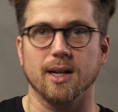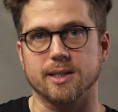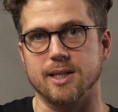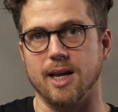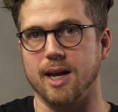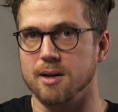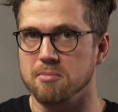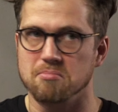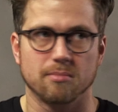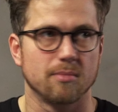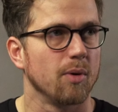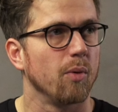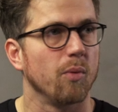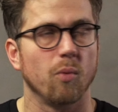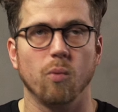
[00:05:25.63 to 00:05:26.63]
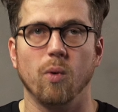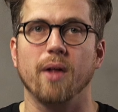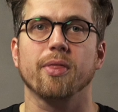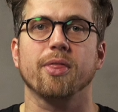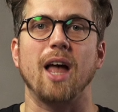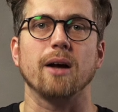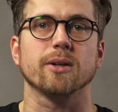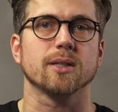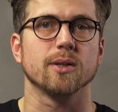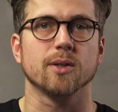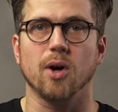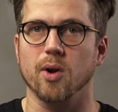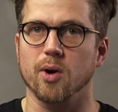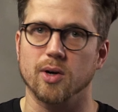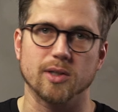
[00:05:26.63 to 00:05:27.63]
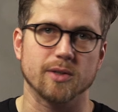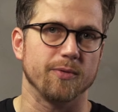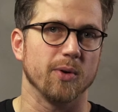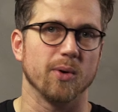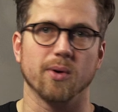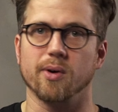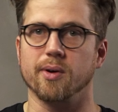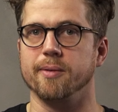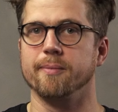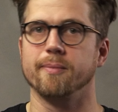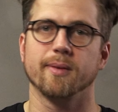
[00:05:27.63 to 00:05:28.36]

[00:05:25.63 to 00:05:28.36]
Let's say $1,000 for